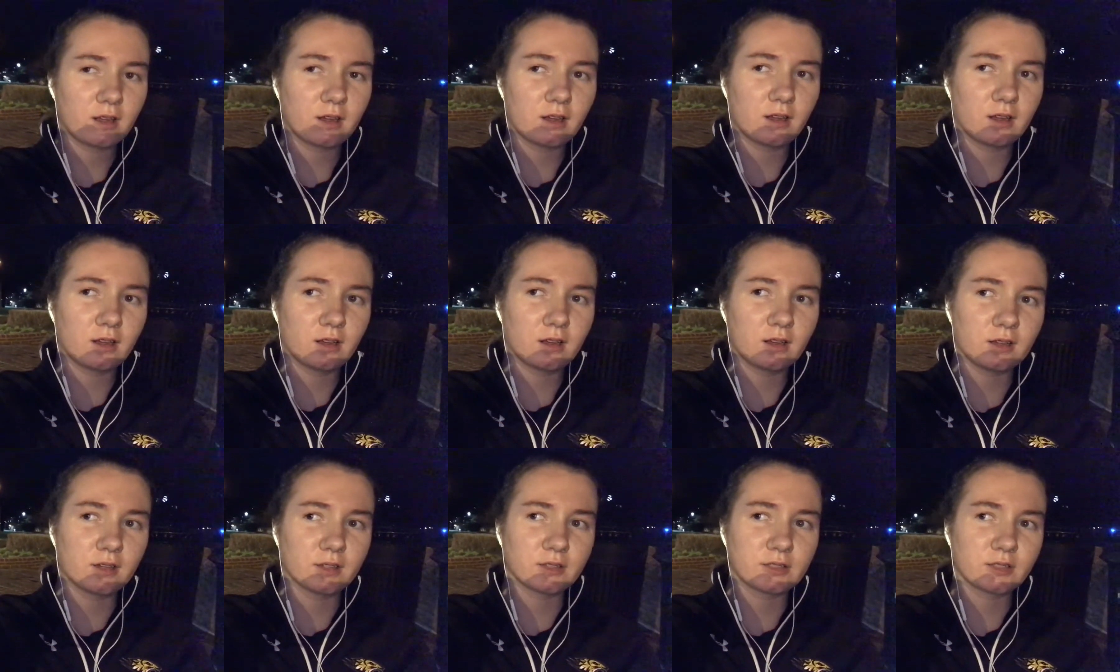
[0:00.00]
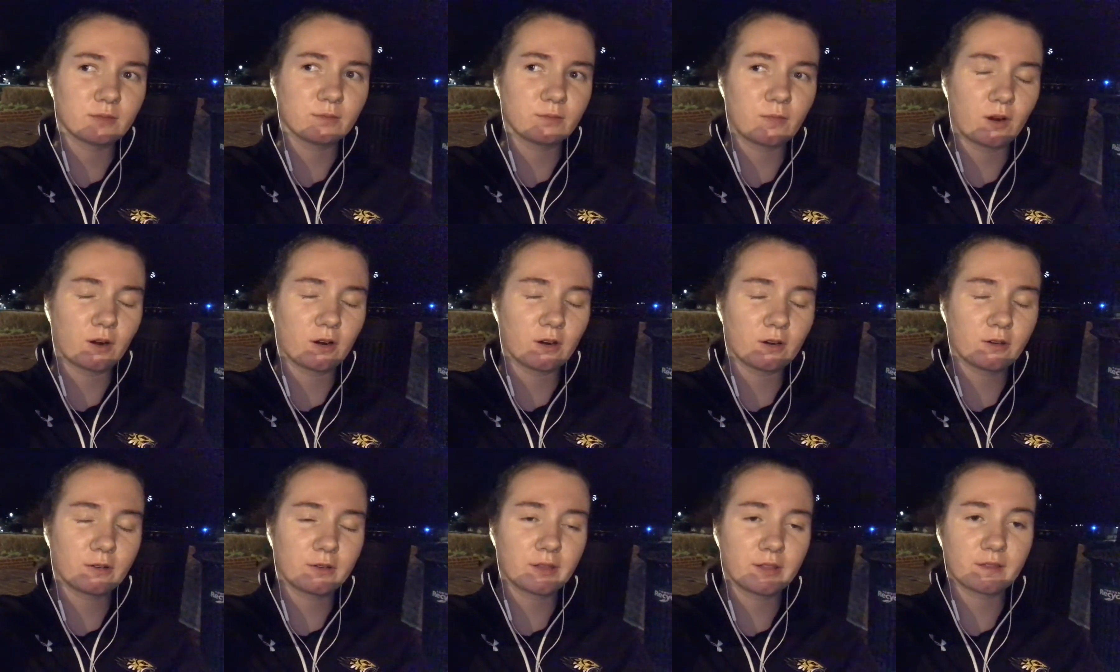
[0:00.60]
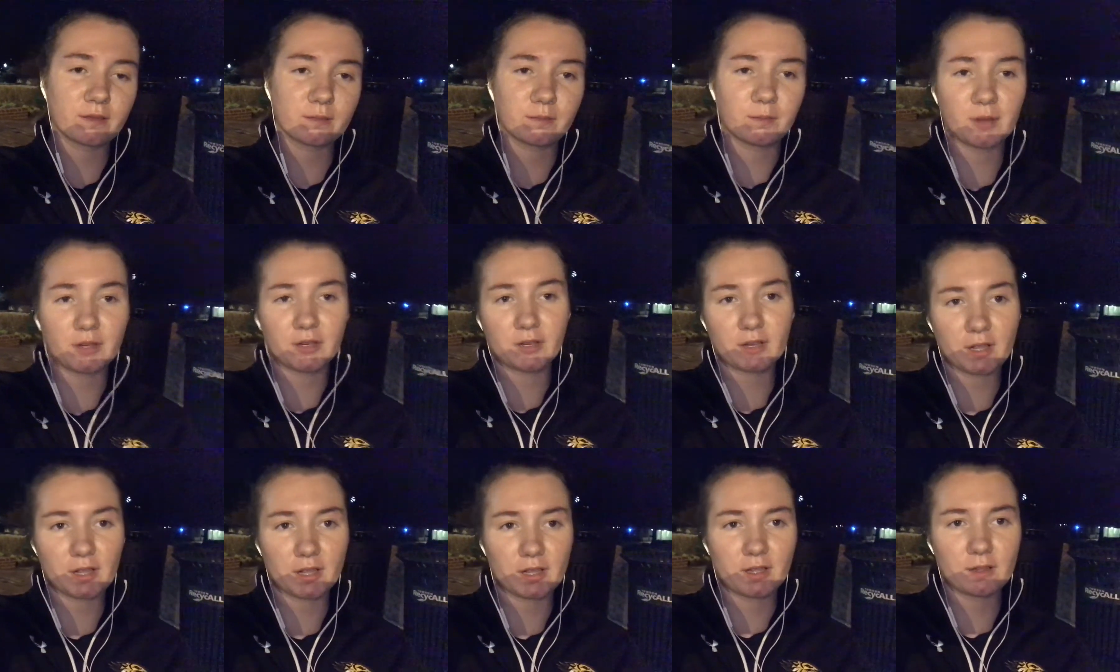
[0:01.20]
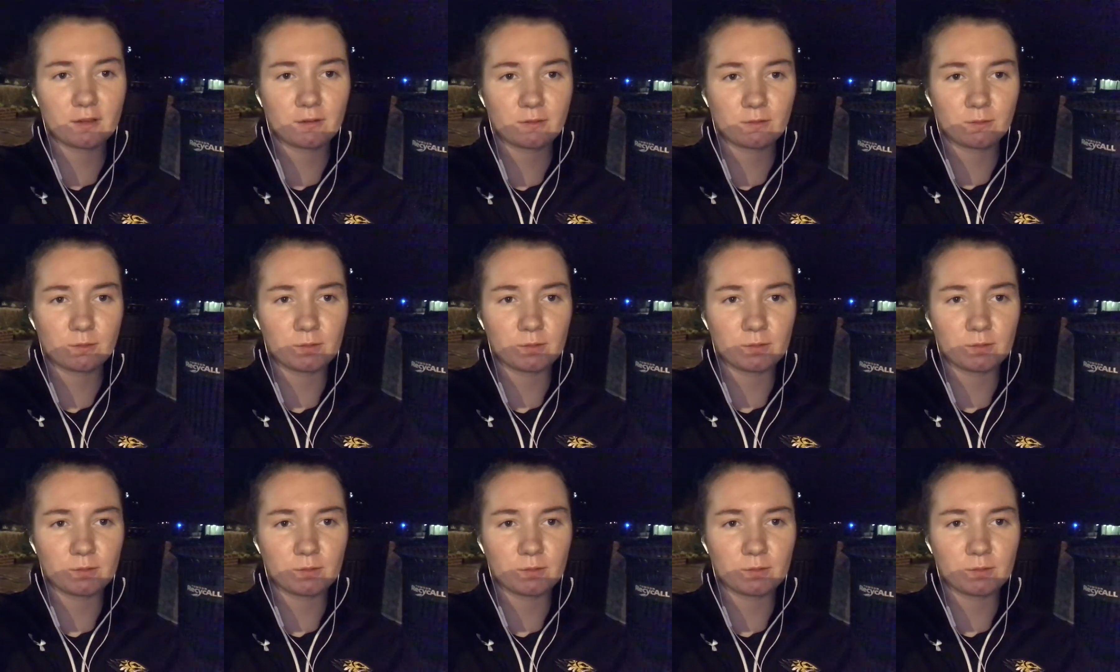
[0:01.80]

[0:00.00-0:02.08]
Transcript: Uh, tomorrow is Monday,